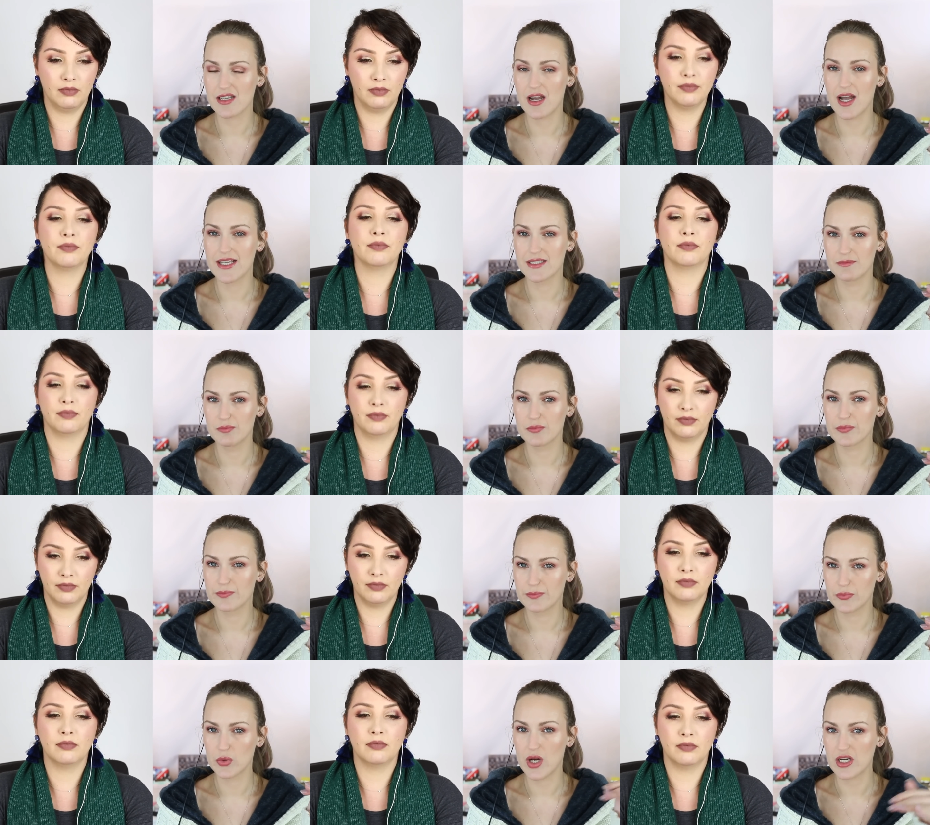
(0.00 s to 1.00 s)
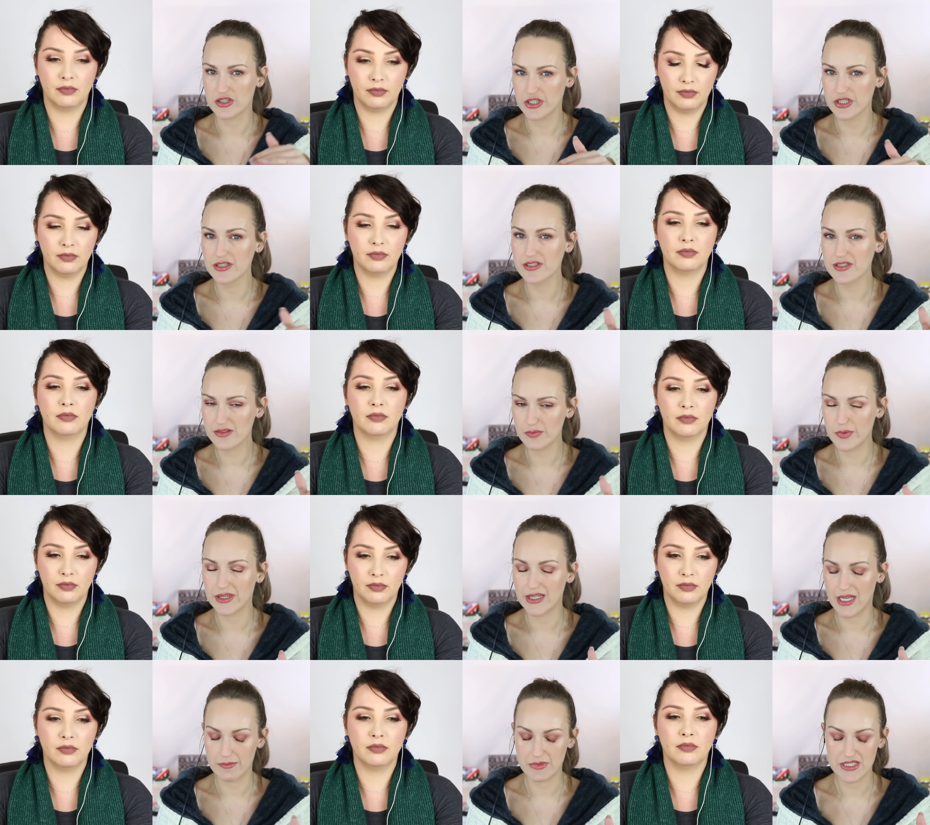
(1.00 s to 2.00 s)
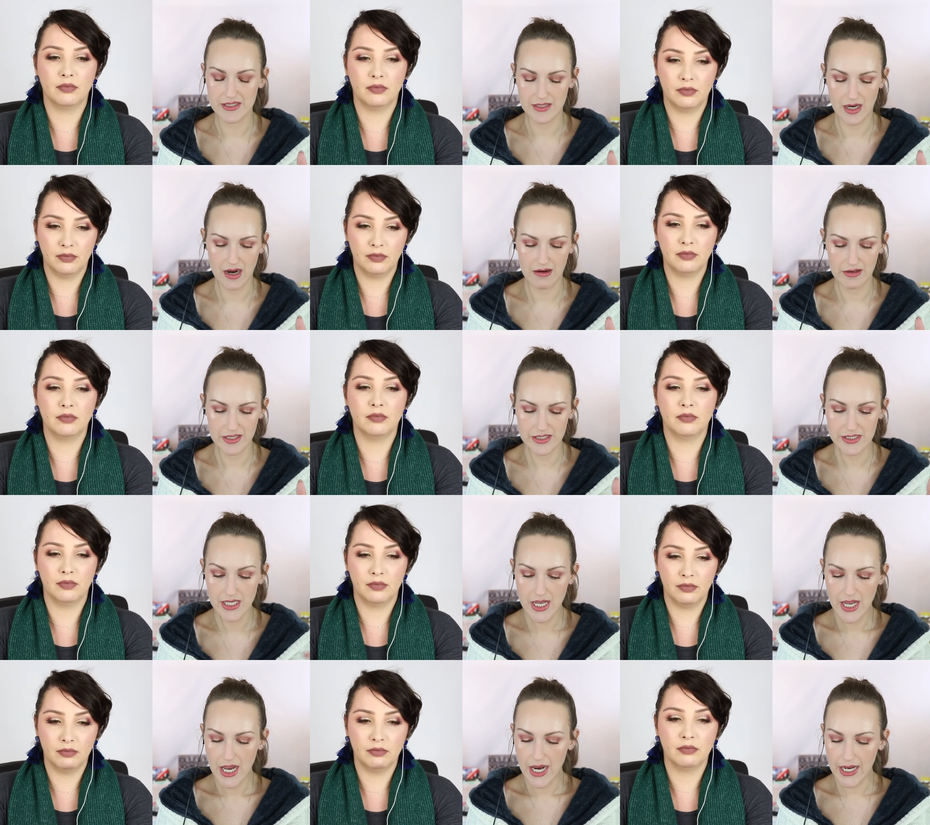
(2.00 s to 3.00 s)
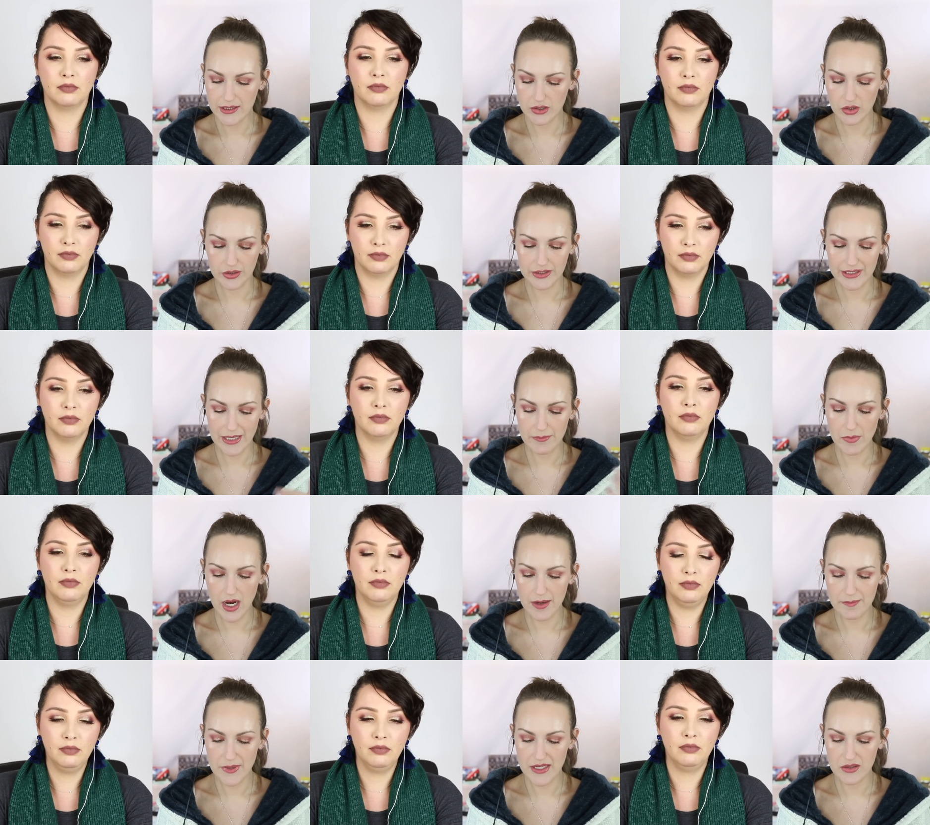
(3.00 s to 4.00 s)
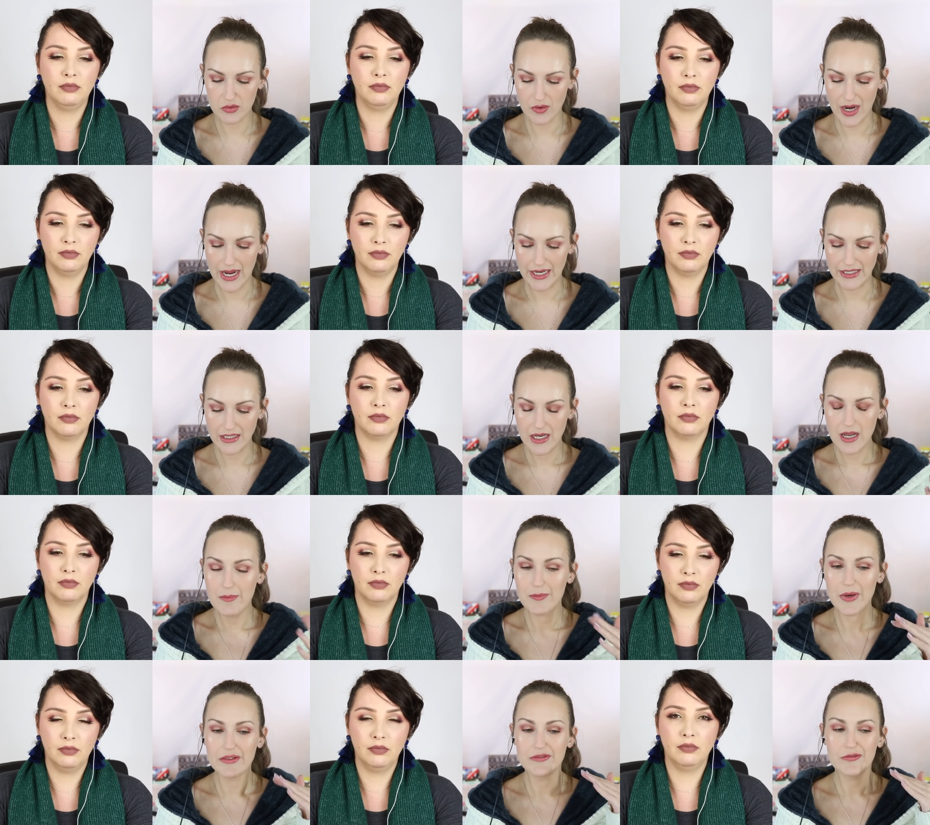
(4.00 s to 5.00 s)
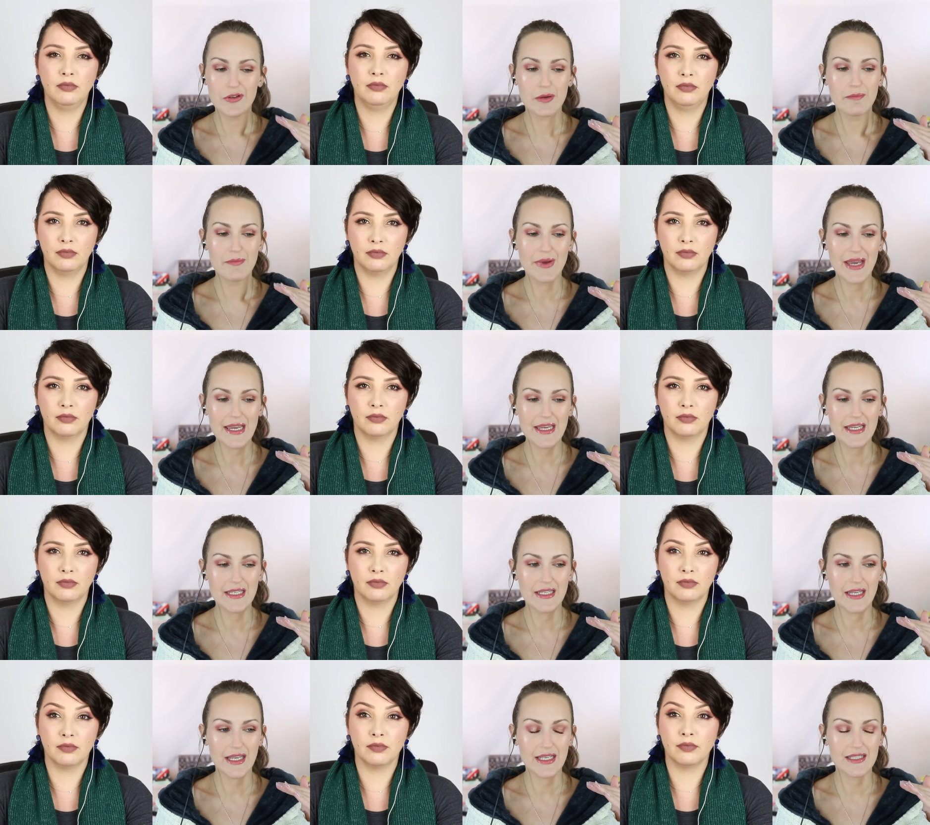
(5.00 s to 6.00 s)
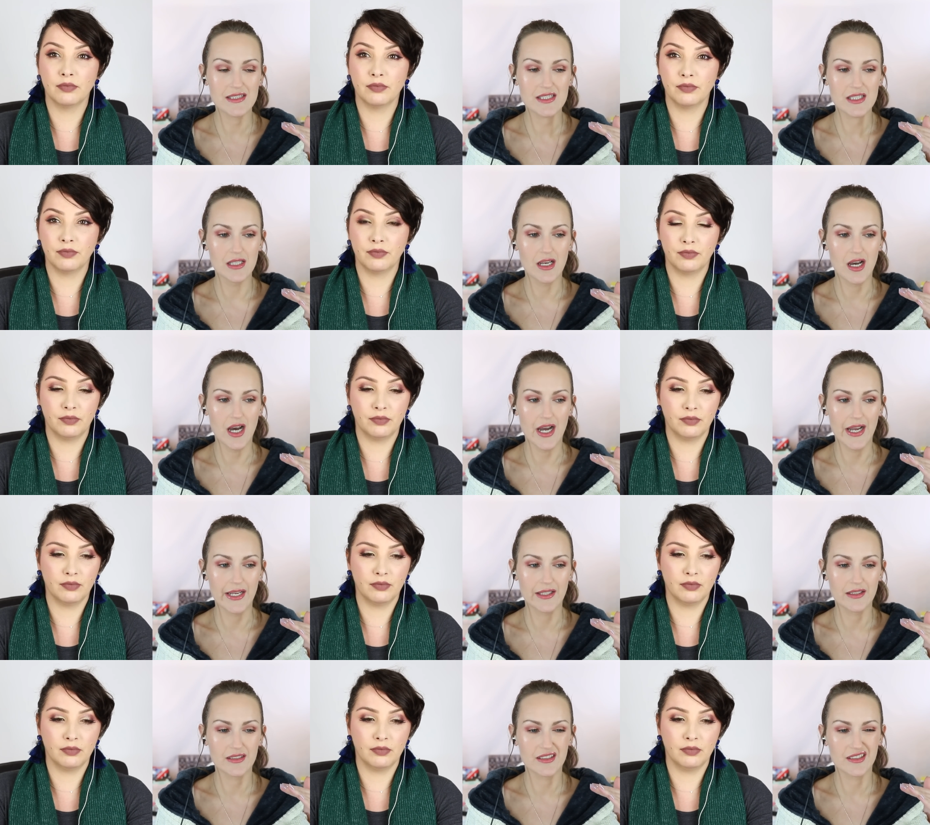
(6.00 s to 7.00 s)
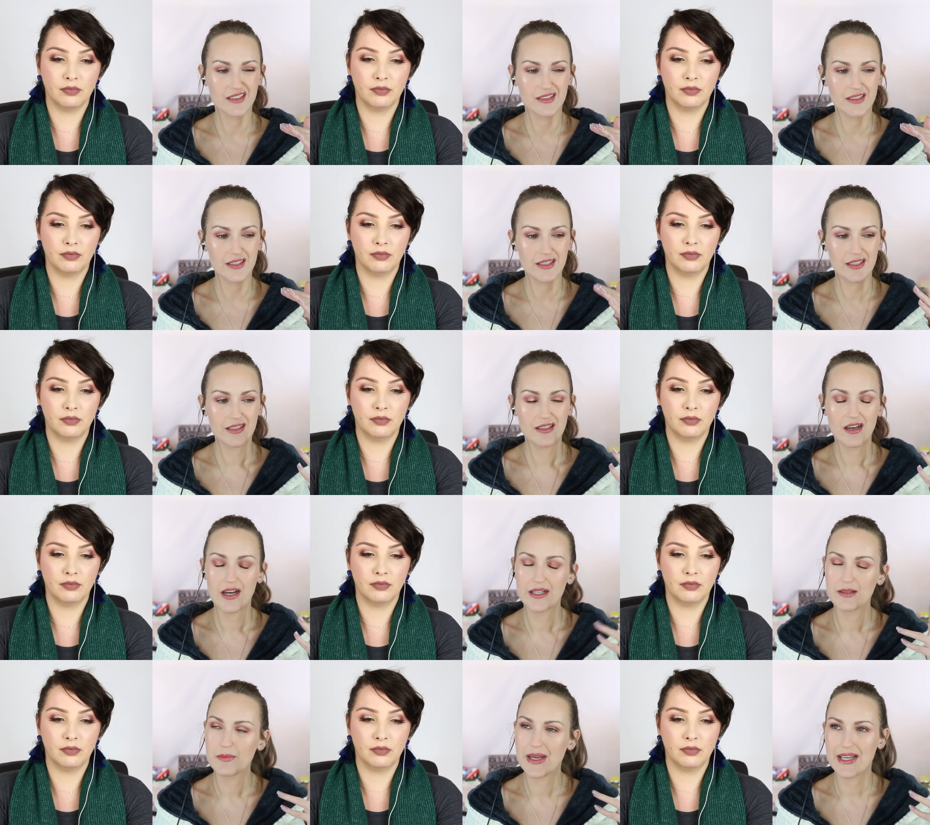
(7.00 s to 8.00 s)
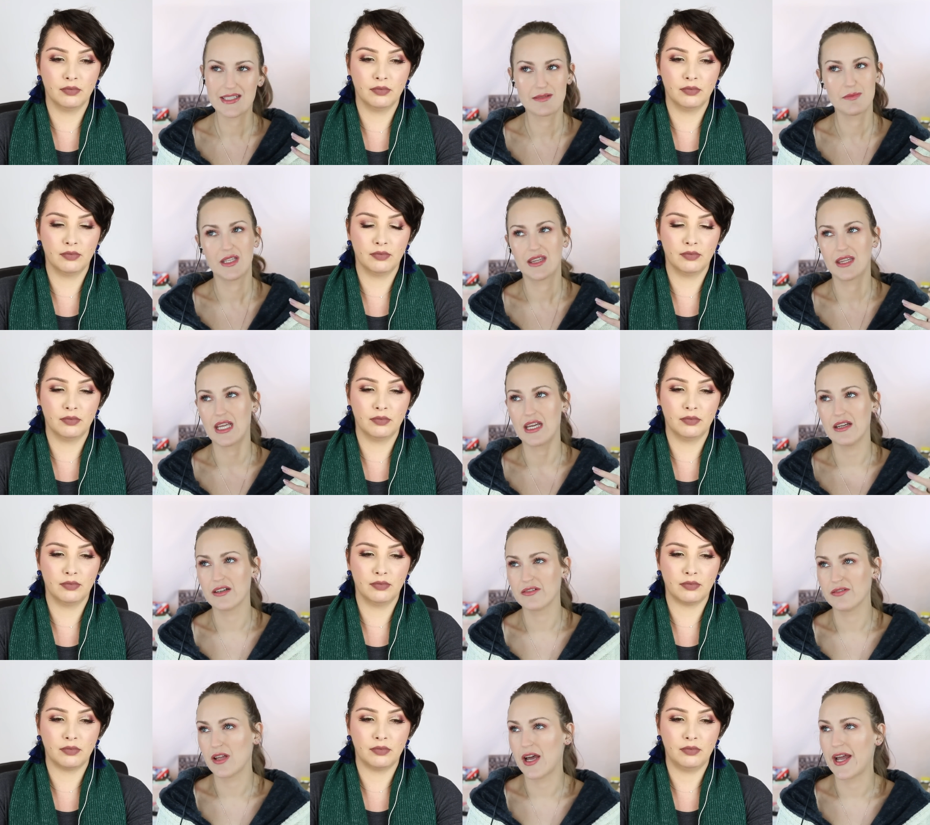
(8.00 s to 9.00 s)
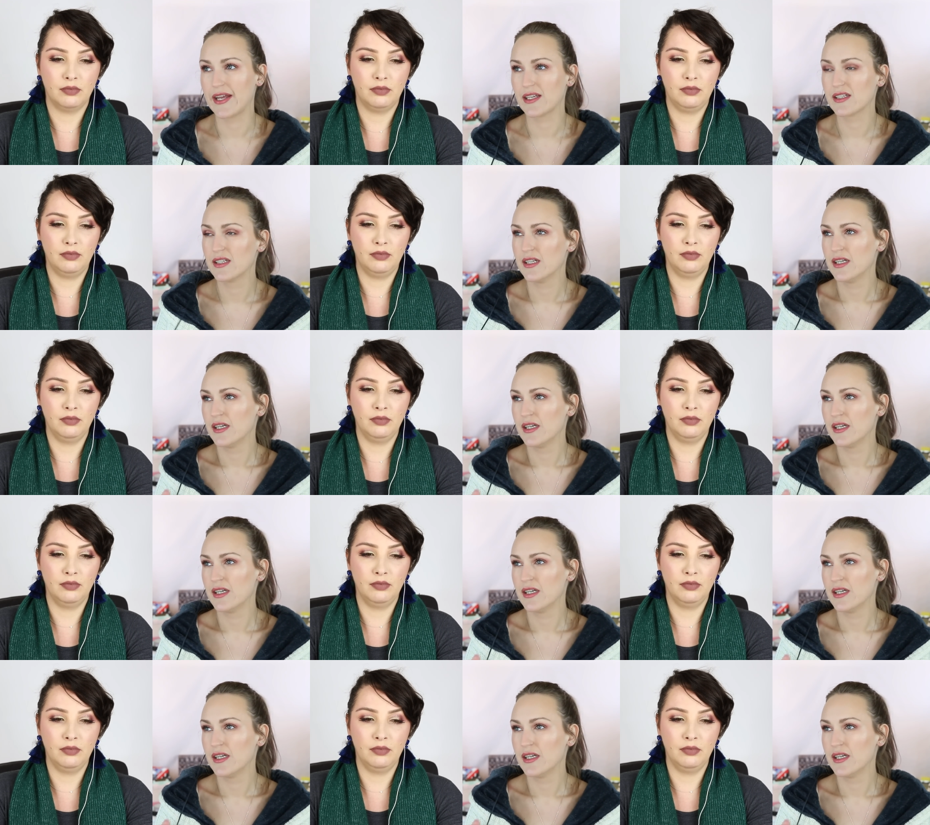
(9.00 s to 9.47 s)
Speaker 1: side brushes with their mascaras, and look, they might be great, but for me it's like it kind of makes me think of like